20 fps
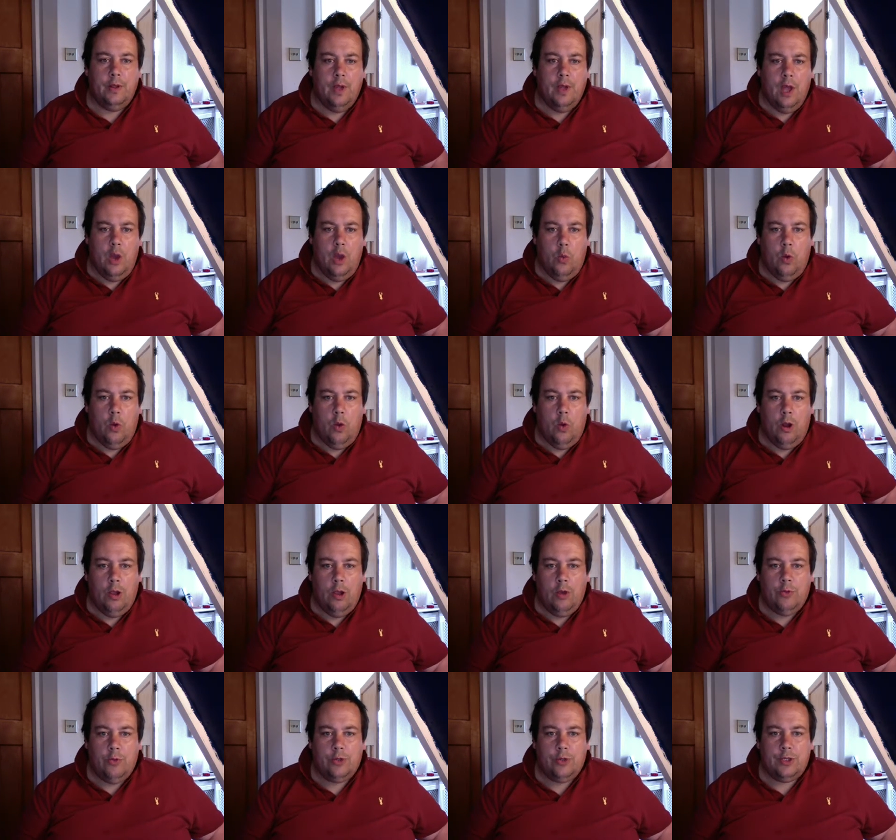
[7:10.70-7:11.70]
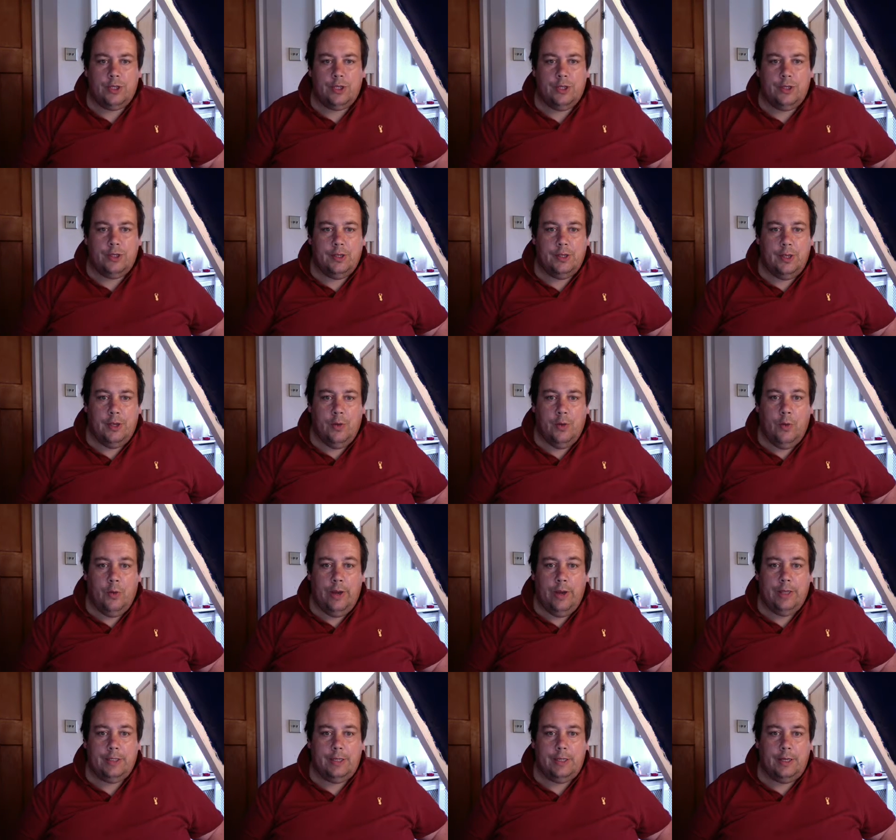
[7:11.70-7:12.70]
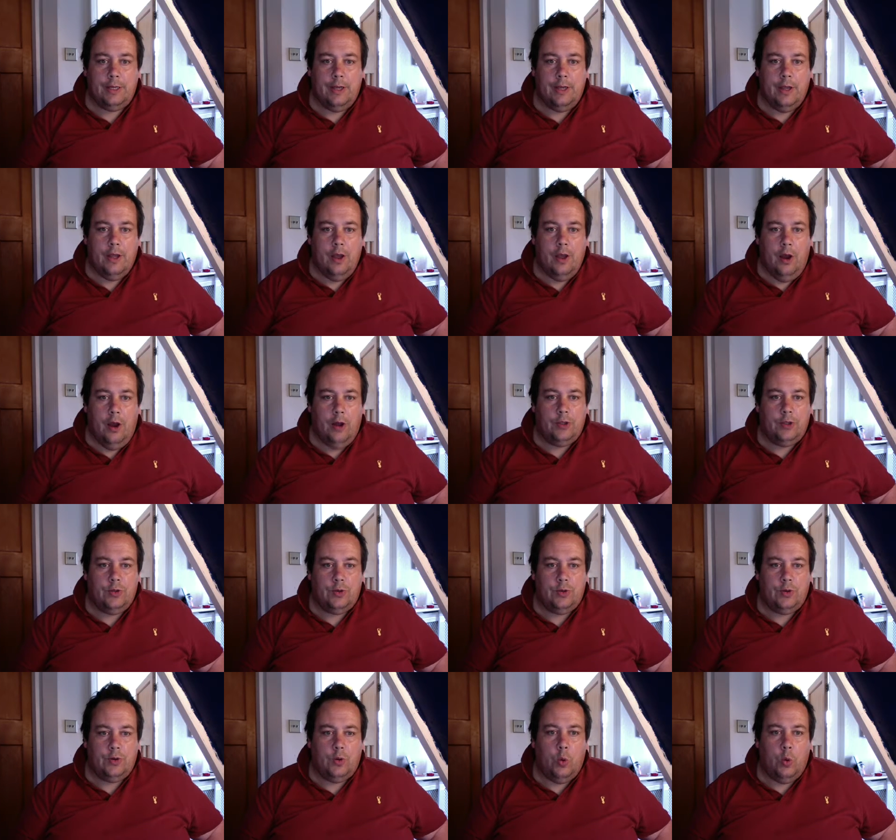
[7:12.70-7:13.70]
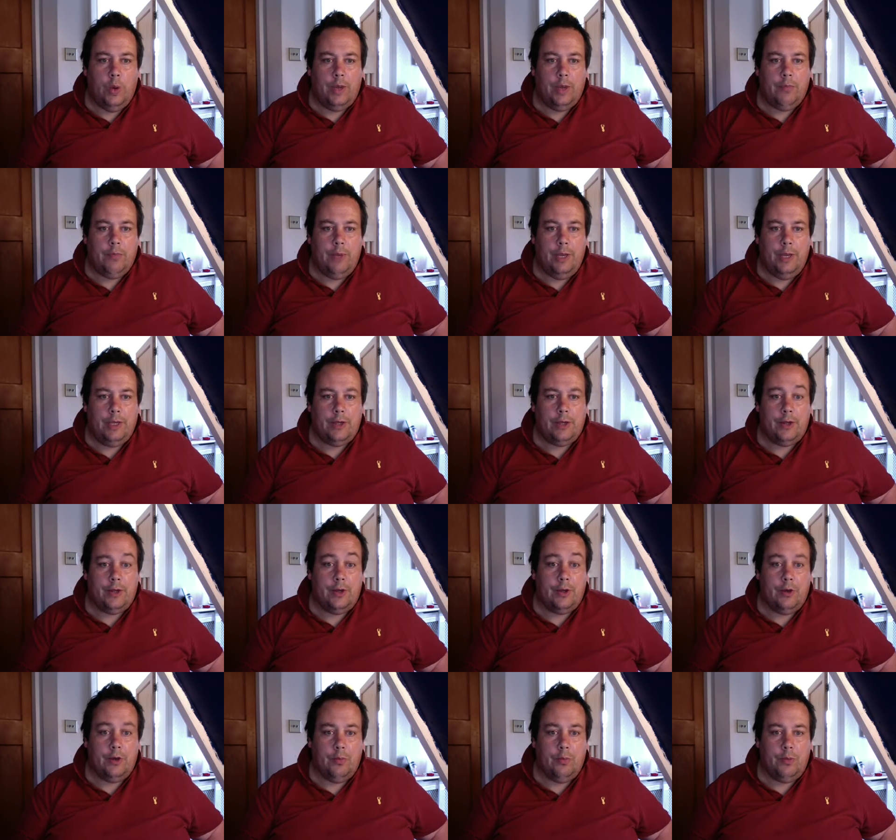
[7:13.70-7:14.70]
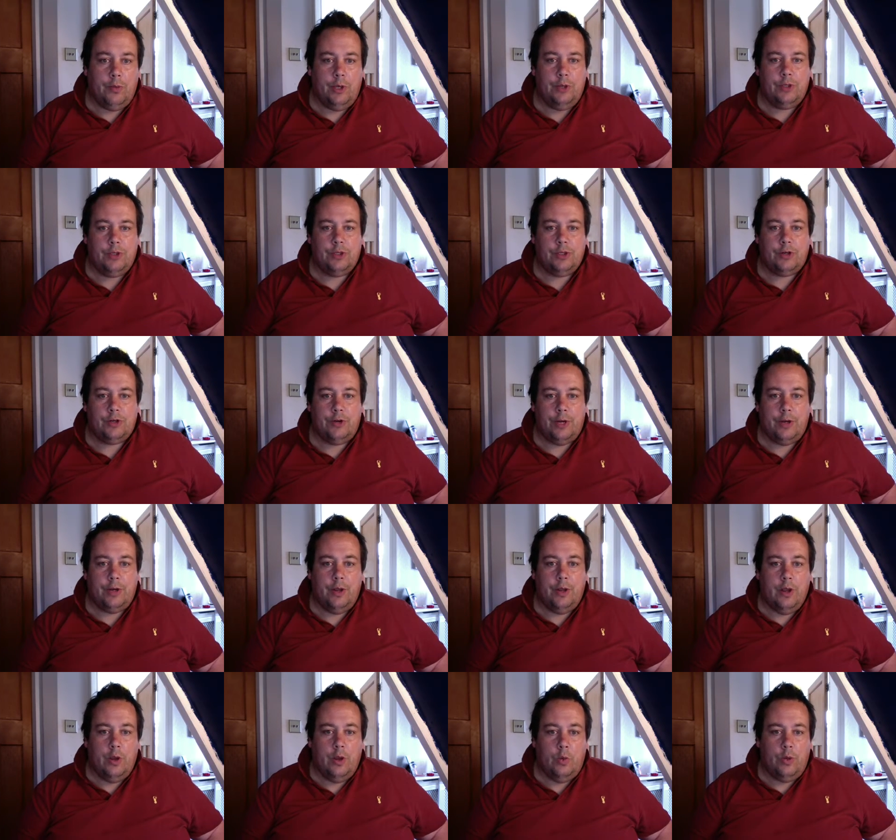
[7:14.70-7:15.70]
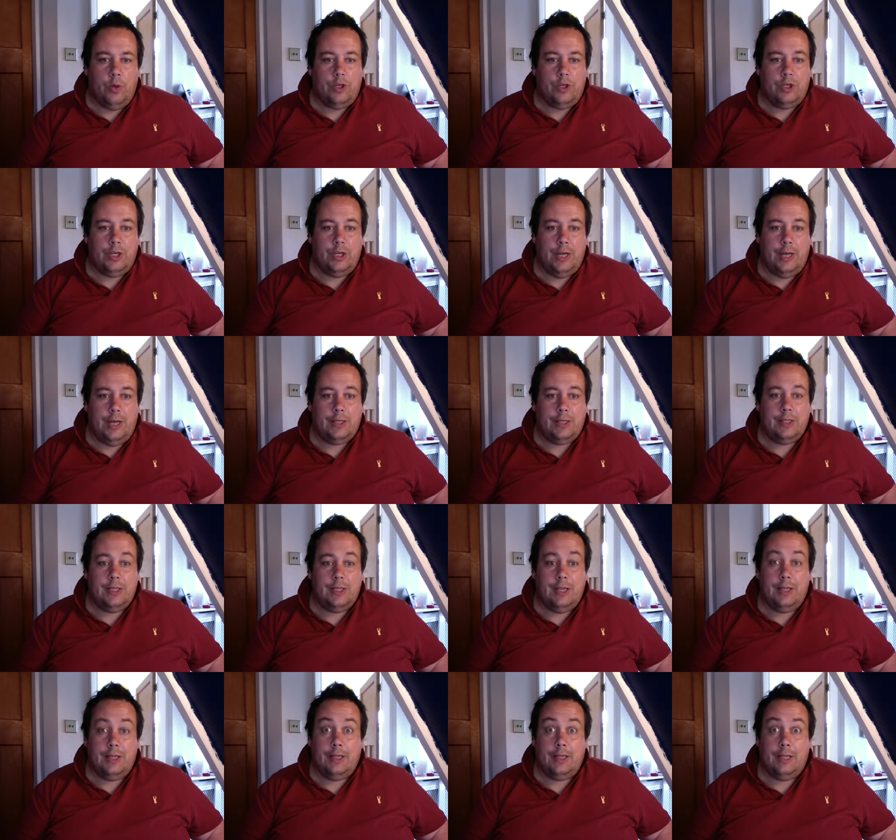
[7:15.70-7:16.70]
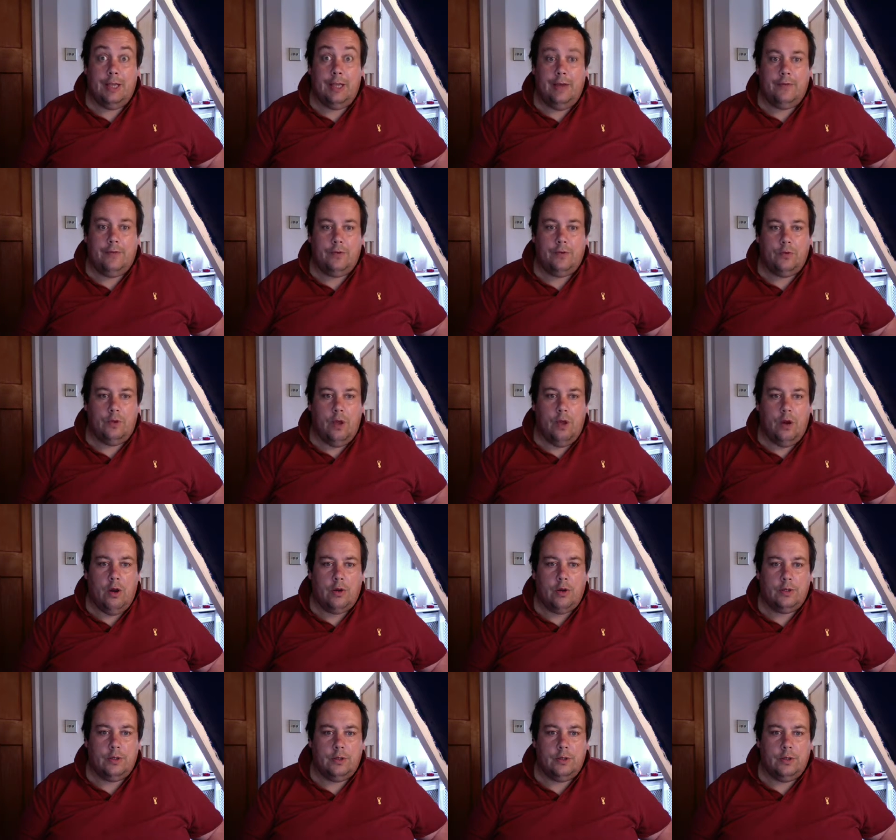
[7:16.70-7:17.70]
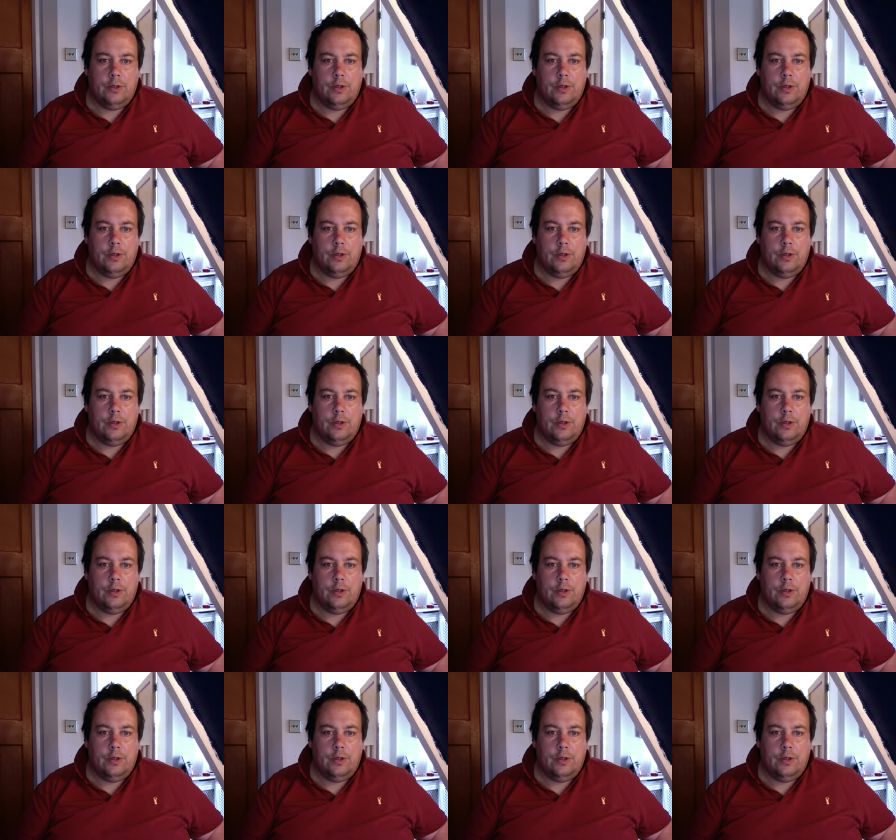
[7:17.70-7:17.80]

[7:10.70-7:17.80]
While I was waiting, I took a quick peek at her computer screen, which she'd accidentally left unlocked.